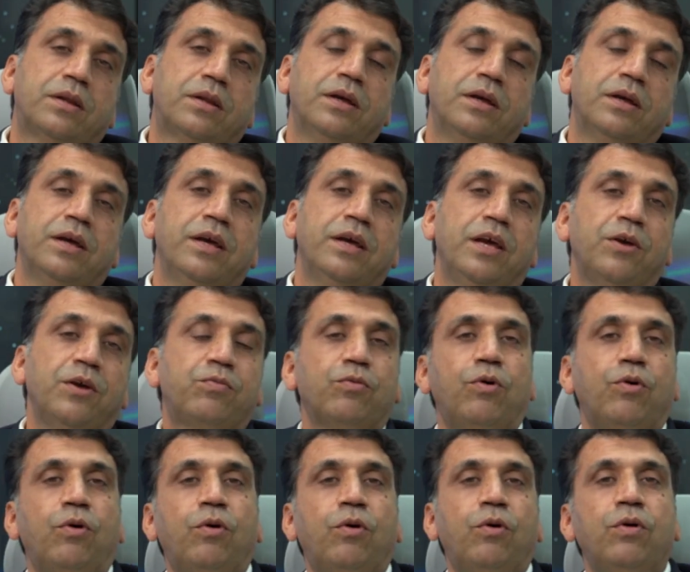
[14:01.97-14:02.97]
if
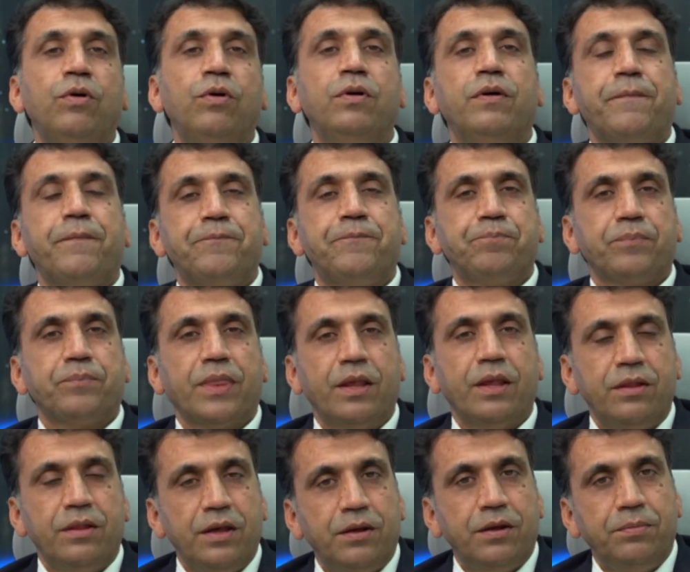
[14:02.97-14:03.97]
all
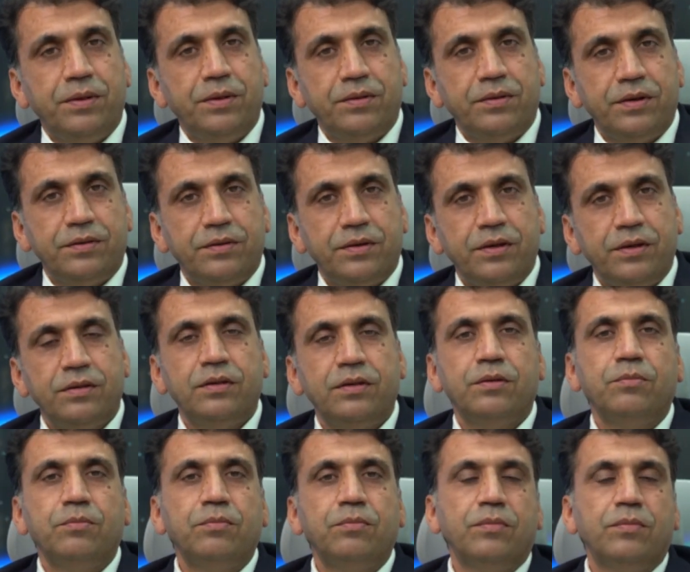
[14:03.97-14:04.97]
their businesses,
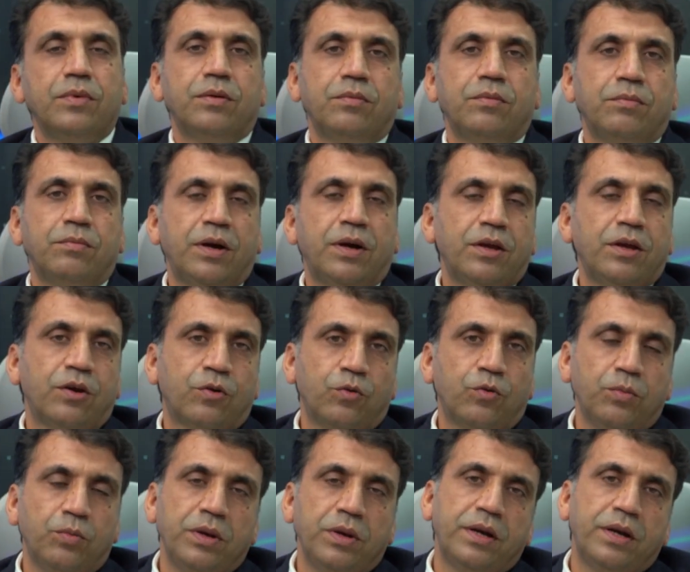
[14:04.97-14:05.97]
by
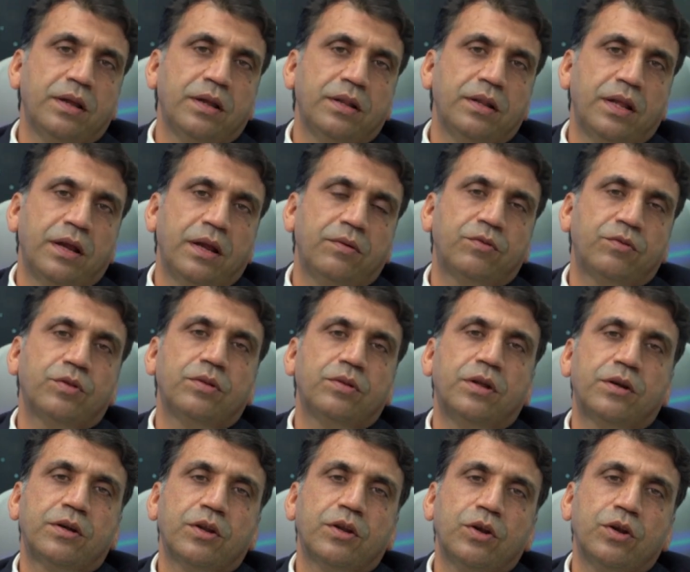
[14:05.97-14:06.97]
accumulating that, the
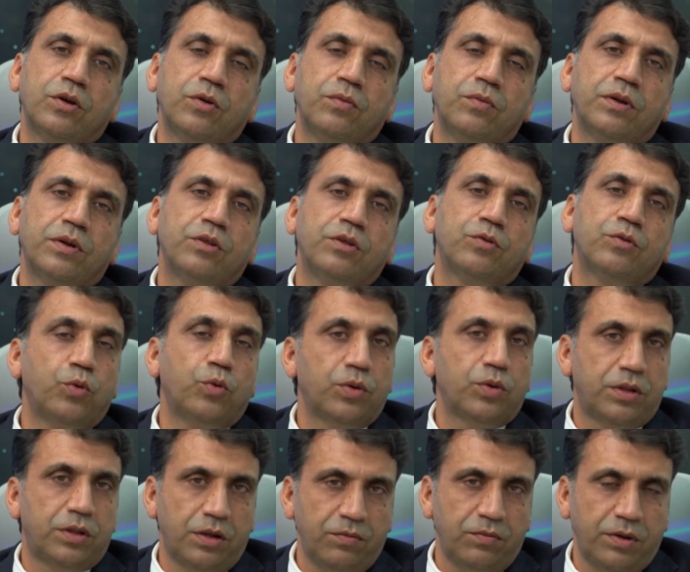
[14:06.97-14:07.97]
turnover is more than
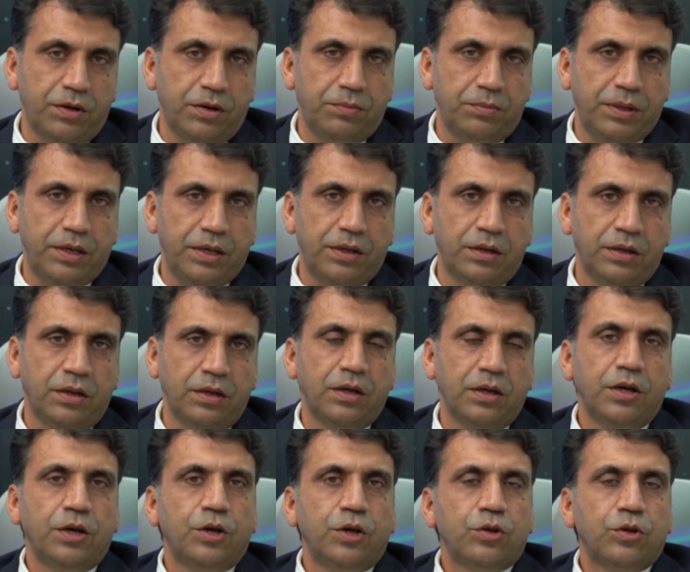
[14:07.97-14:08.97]
1 million,
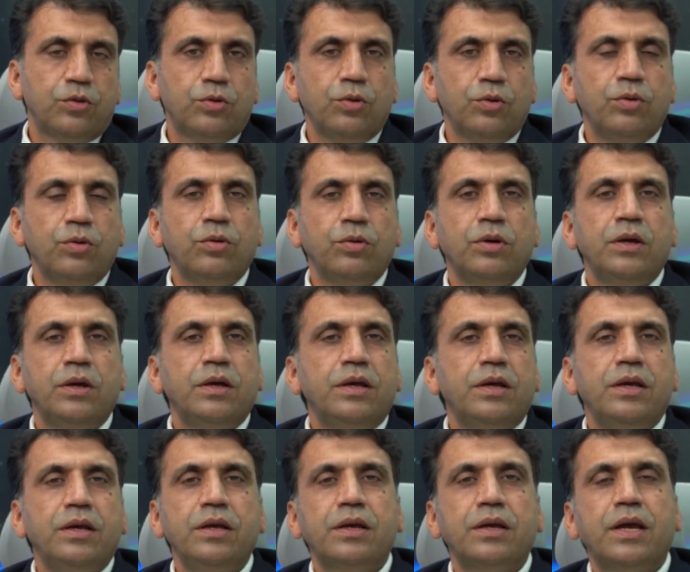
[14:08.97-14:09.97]
so he
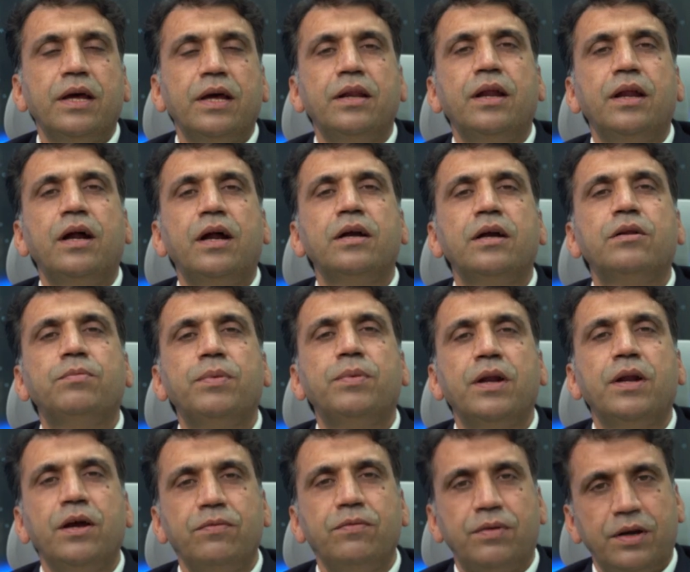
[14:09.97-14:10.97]
cannot apply
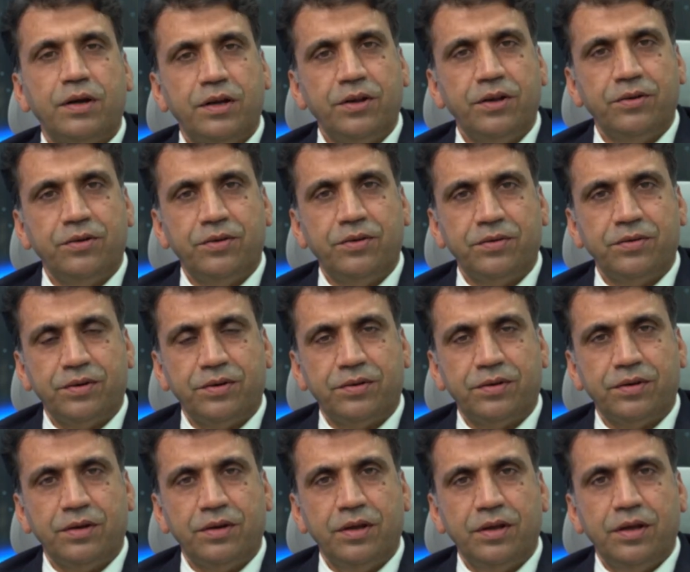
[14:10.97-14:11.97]
for deregistration
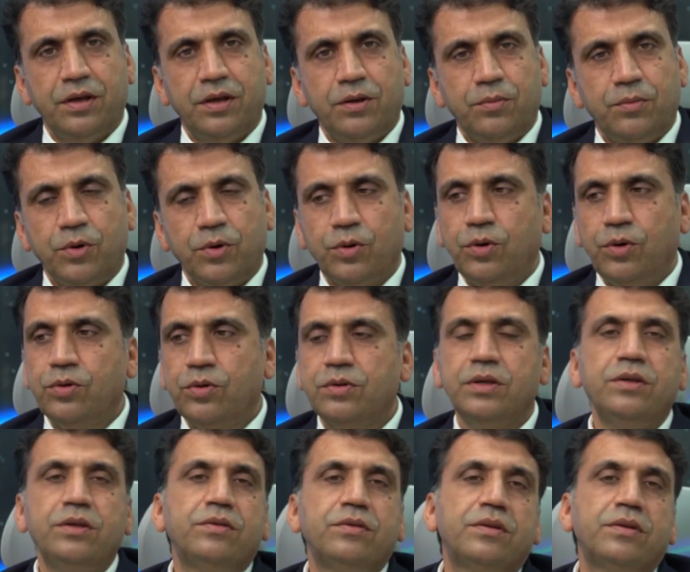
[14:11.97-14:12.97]
because he is
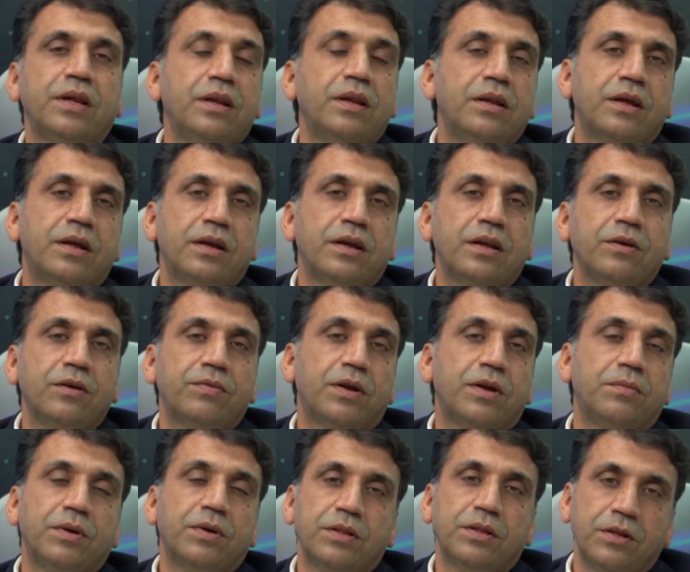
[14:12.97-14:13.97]
still earning from
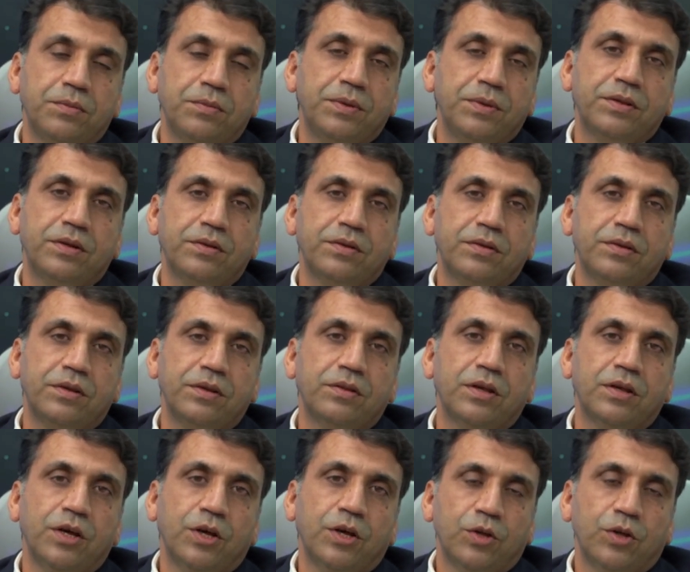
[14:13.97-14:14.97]
other businesses.
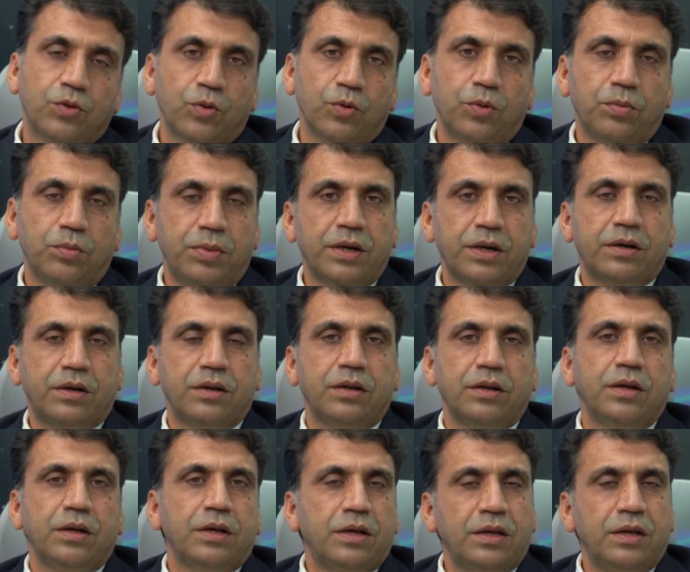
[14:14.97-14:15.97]
So, but
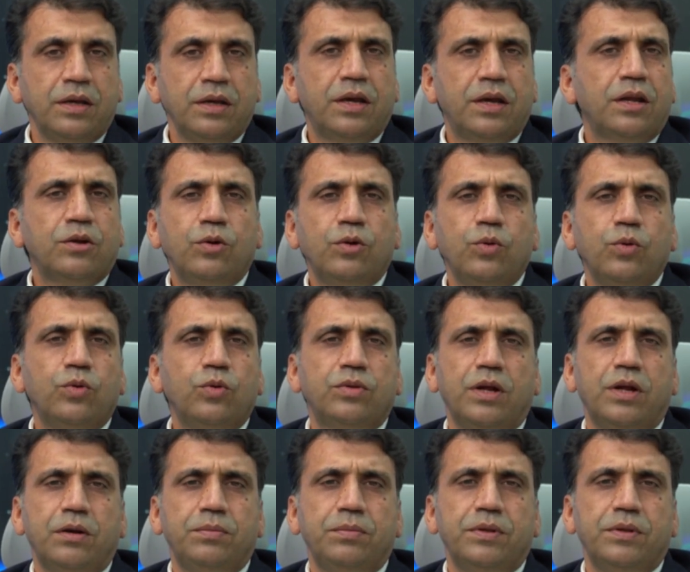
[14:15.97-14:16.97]
he can close that
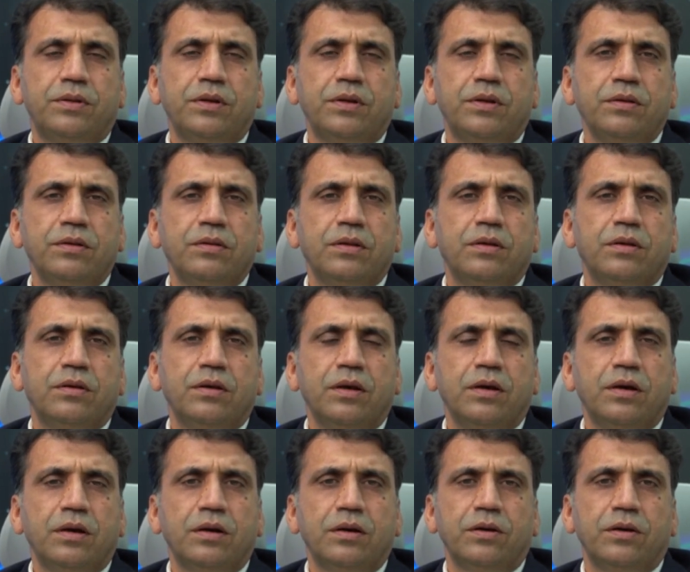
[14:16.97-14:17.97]
business
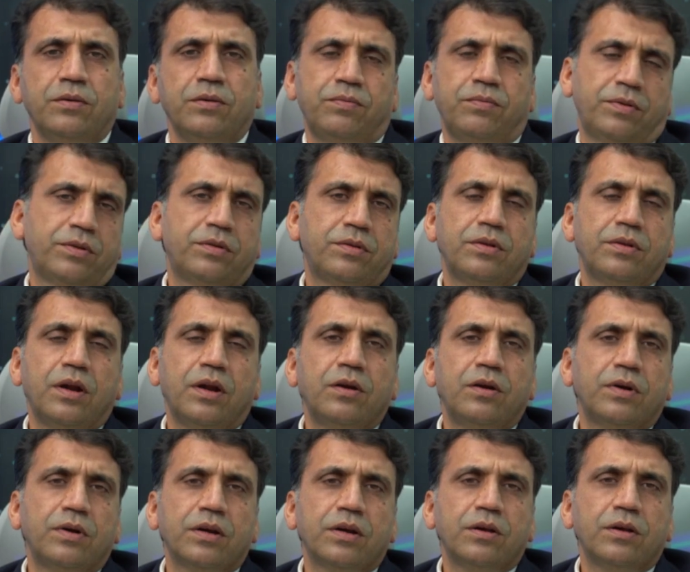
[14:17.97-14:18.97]
if it's not
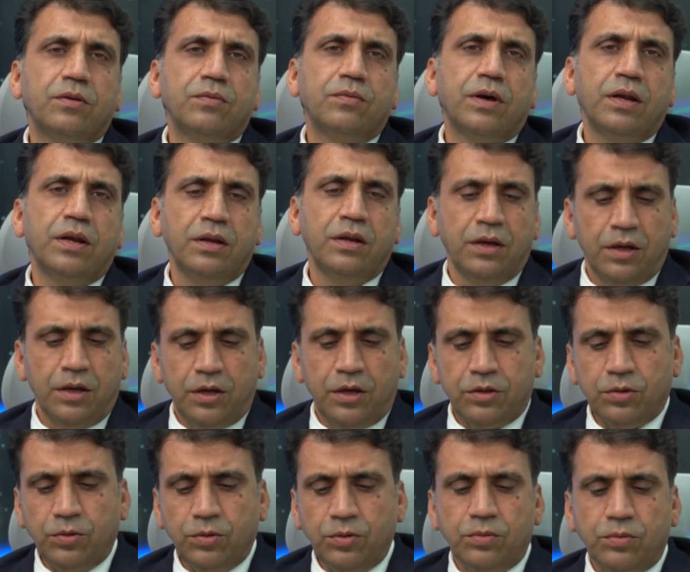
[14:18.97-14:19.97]
working well.
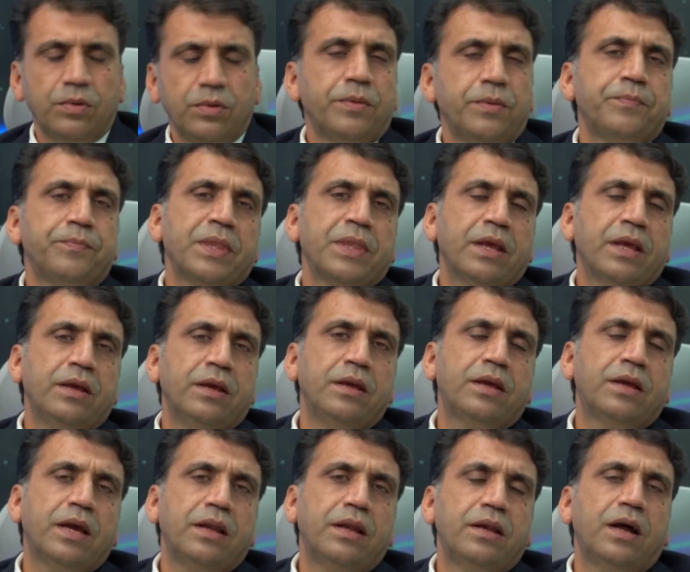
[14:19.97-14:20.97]
So he
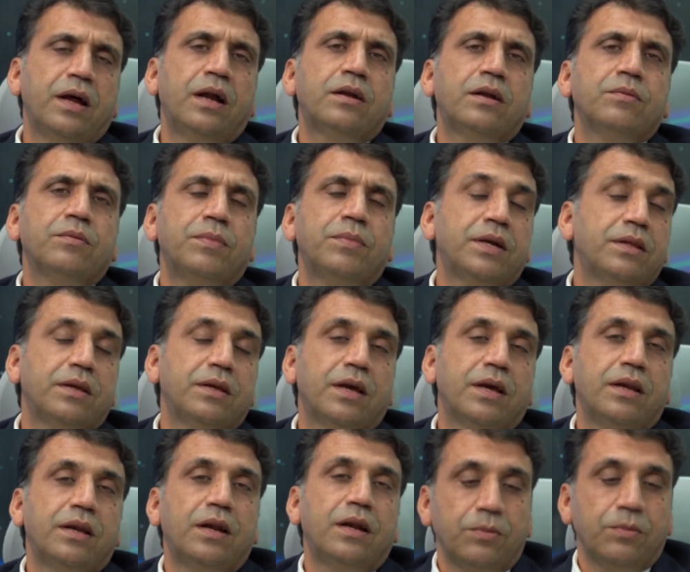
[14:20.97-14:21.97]
cannot, but he
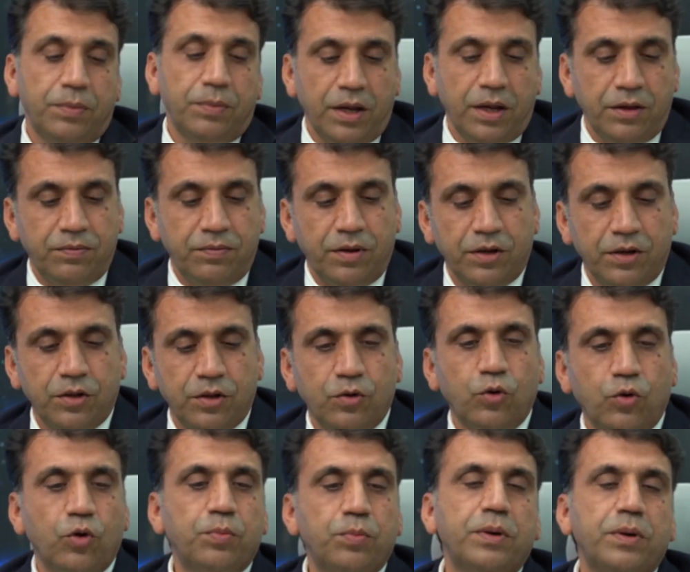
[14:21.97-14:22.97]
cannot apply for the
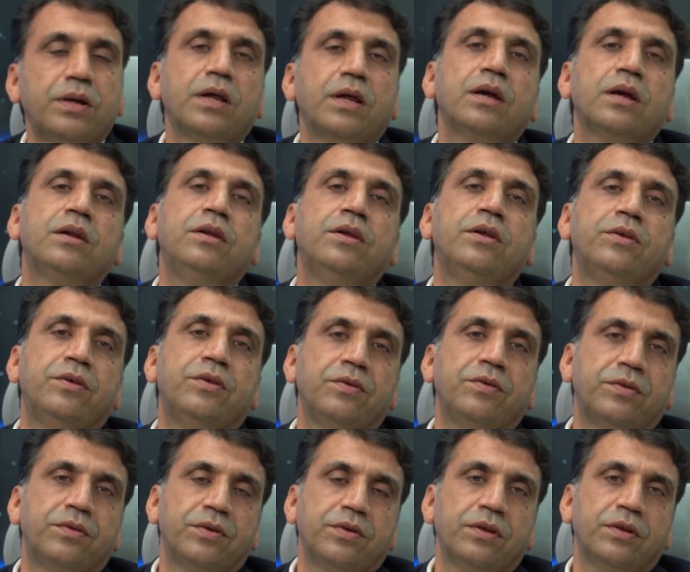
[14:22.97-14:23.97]
corporate tax
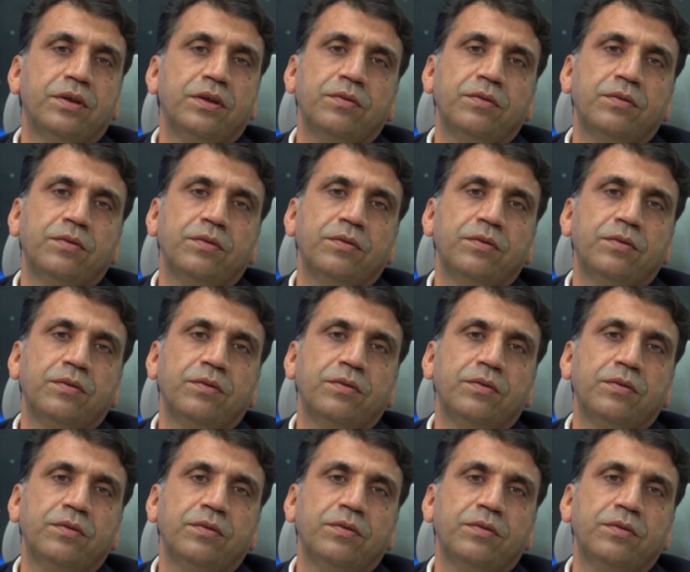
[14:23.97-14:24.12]
deregistration if